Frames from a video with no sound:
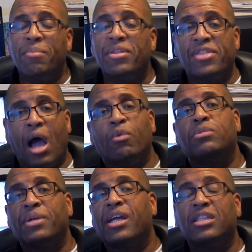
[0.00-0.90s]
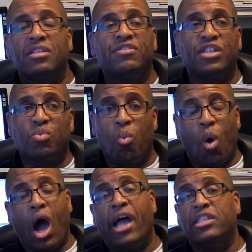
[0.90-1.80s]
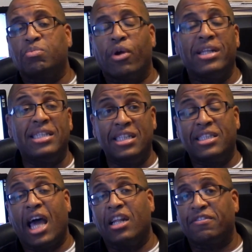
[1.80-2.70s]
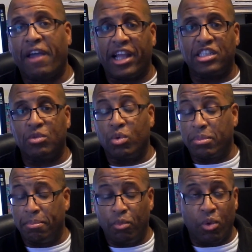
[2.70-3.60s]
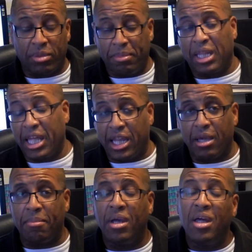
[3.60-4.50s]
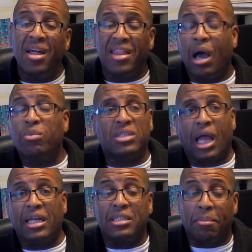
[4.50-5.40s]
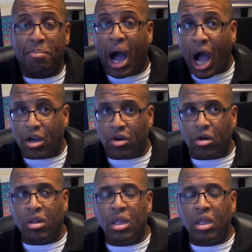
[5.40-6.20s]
but that was because of just widespread dissatisfaction with Millennium. That was like a debacle.